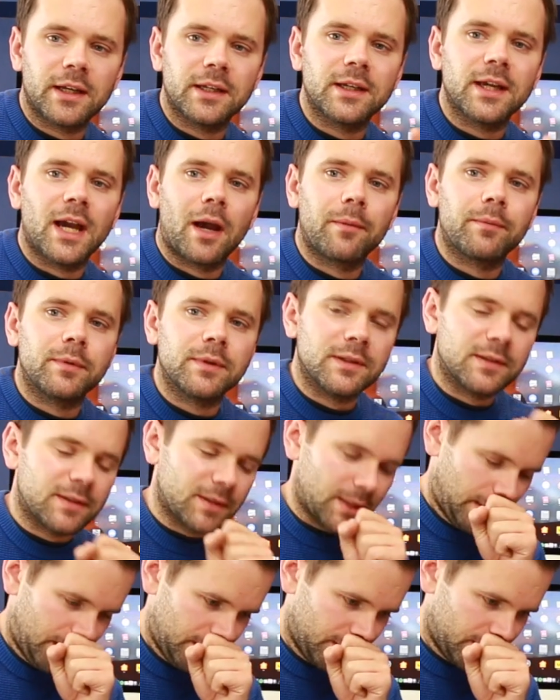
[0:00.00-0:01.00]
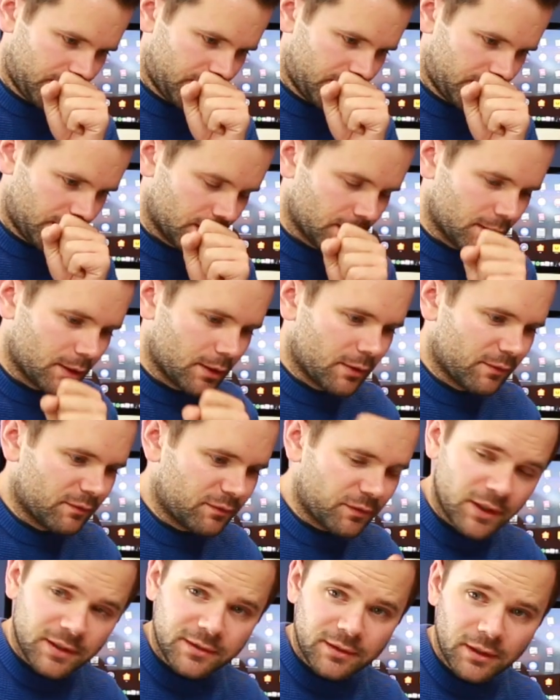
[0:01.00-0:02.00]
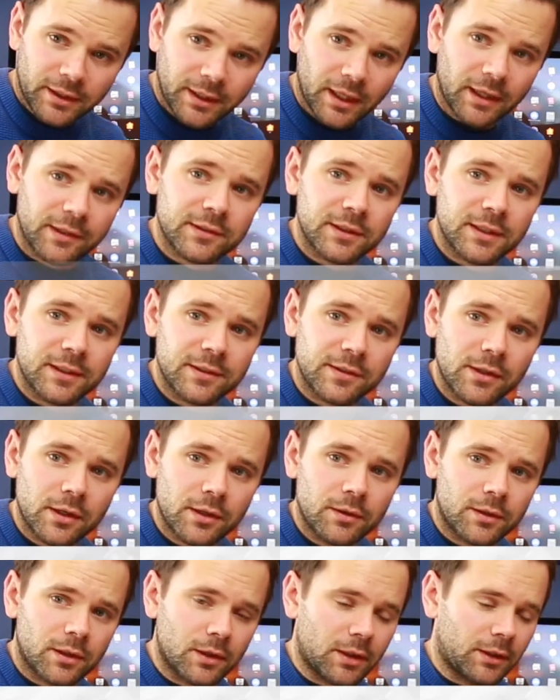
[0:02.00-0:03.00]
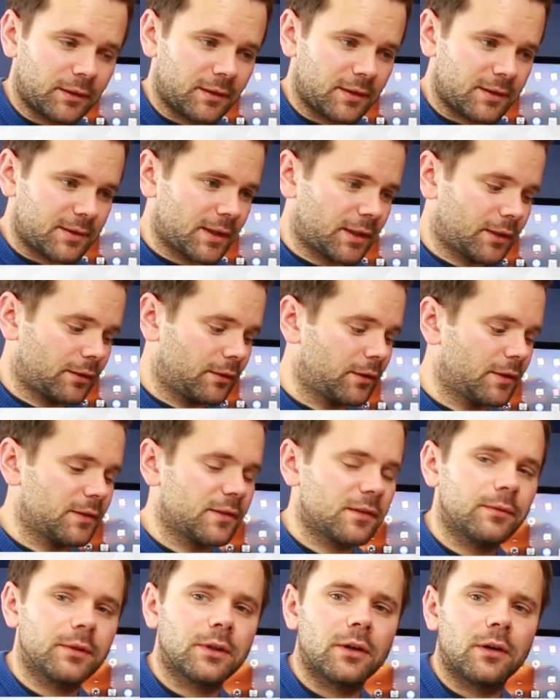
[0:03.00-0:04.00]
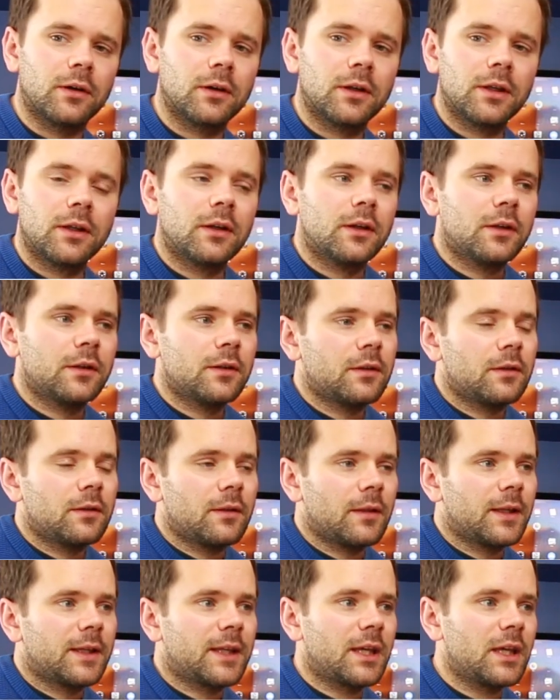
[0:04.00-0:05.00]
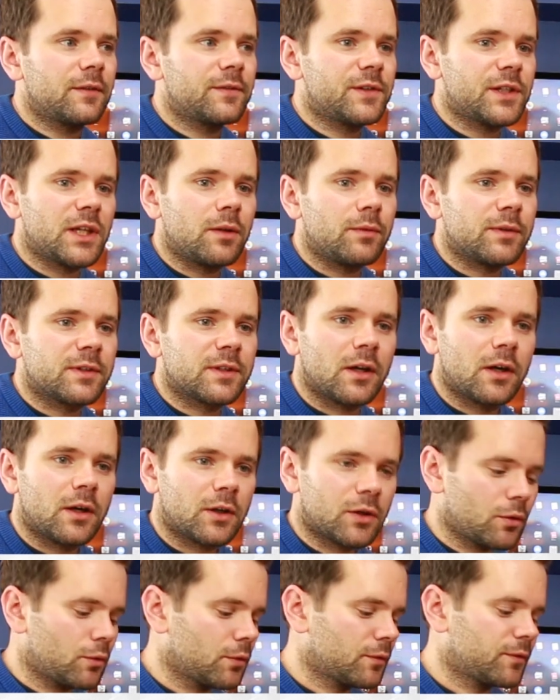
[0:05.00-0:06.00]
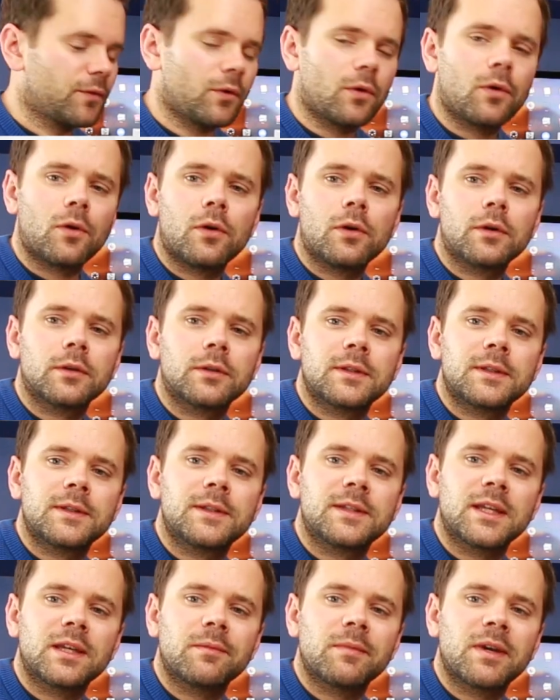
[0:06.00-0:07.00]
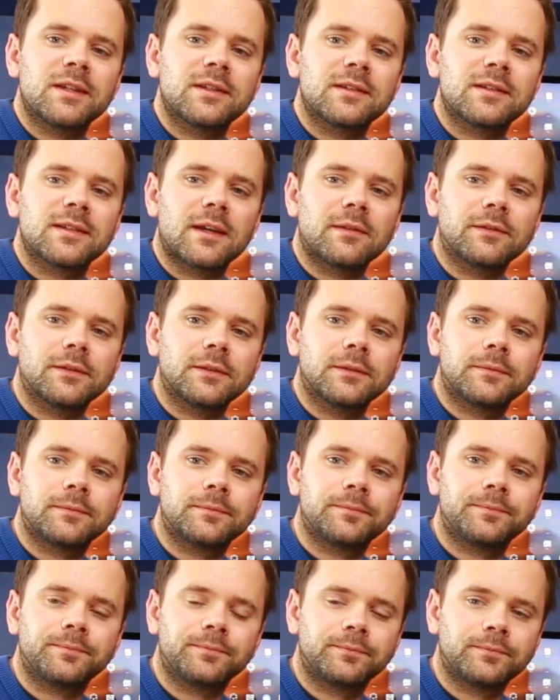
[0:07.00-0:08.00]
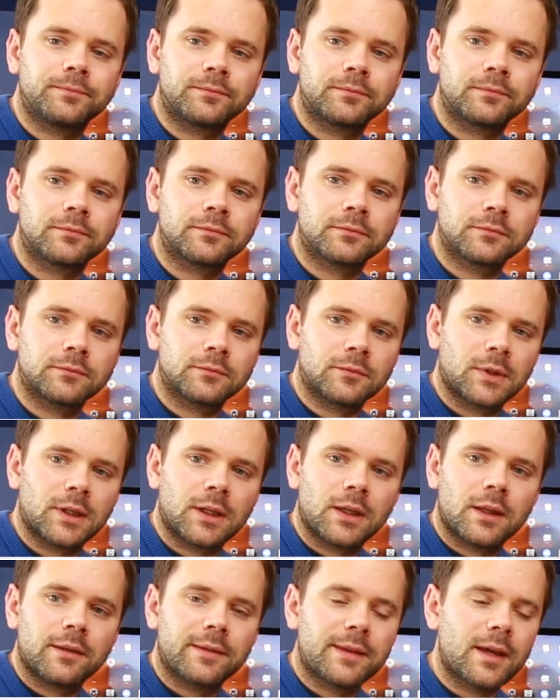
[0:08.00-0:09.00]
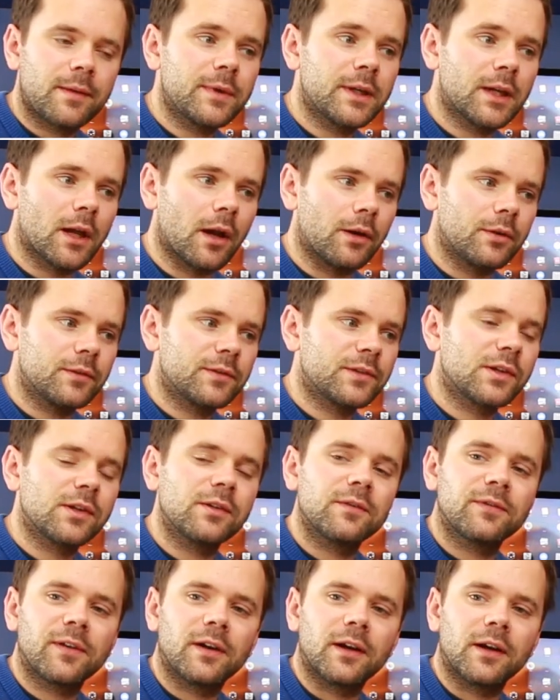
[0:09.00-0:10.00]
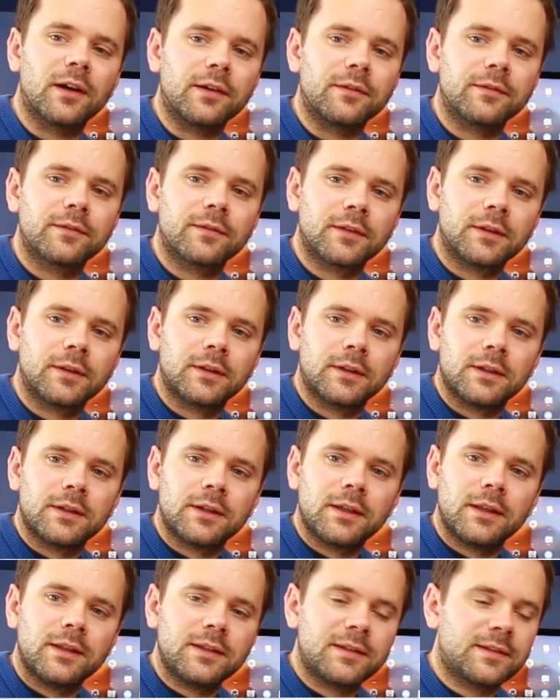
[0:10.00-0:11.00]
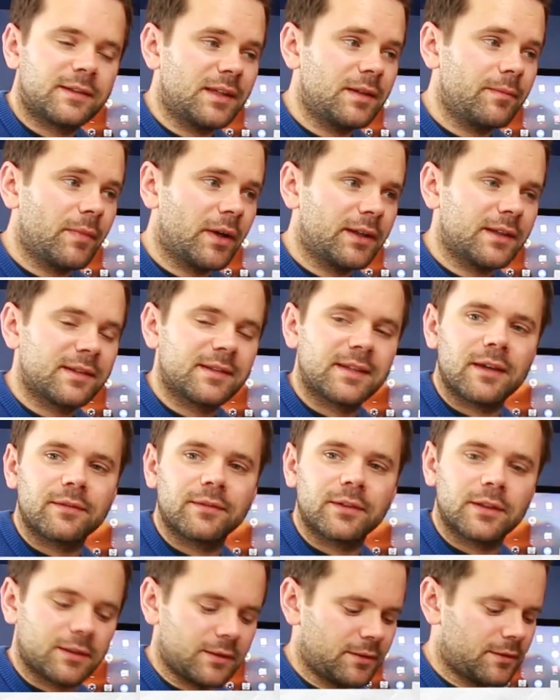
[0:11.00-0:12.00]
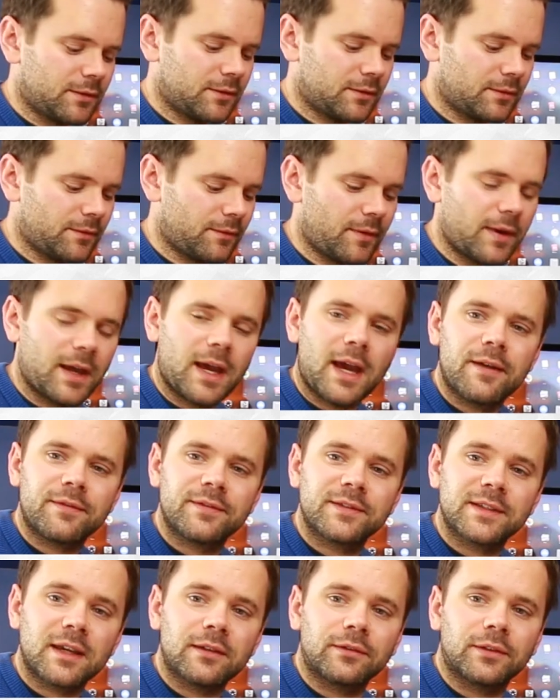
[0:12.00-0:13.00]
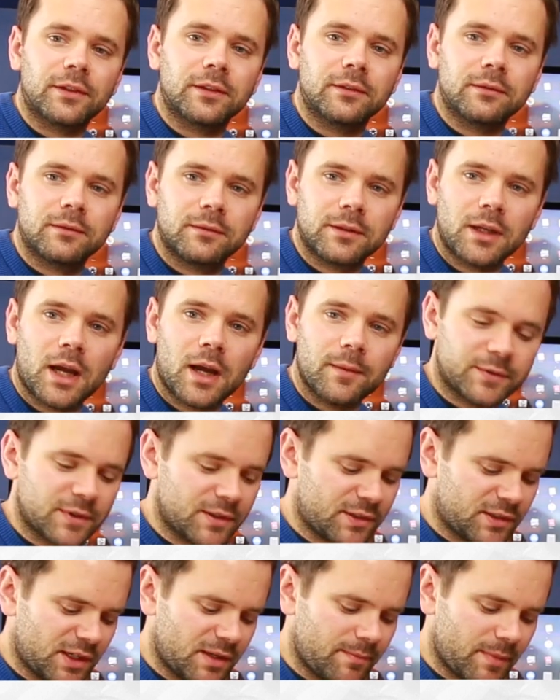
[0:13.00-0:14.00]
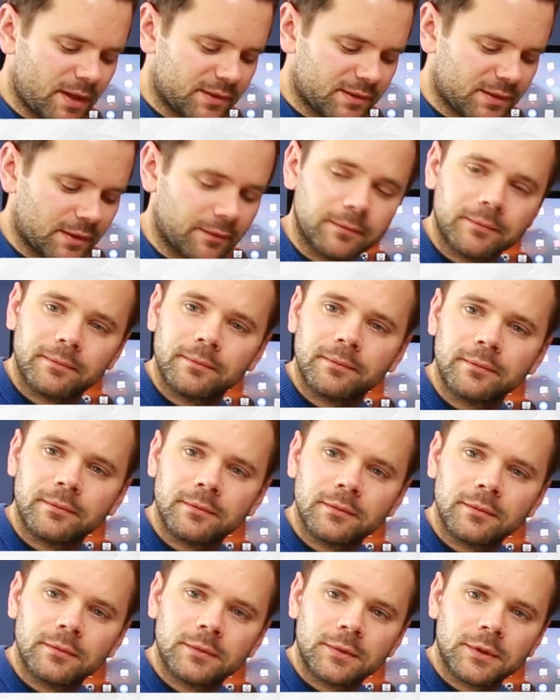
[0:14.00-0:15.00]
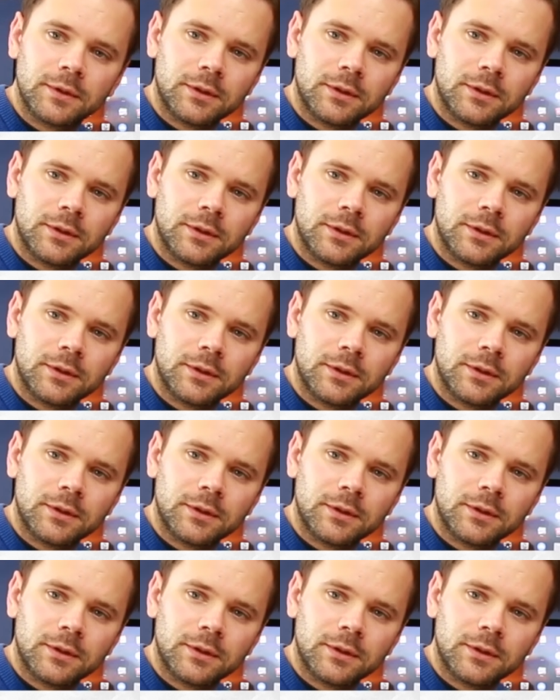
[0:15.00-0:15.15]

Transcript: and it happens in the first line actually, so going into the second line. So we got Key of G, we start on chord 4, C major 7, then we go 2, 5, C minor 7, F7, up to G major 7.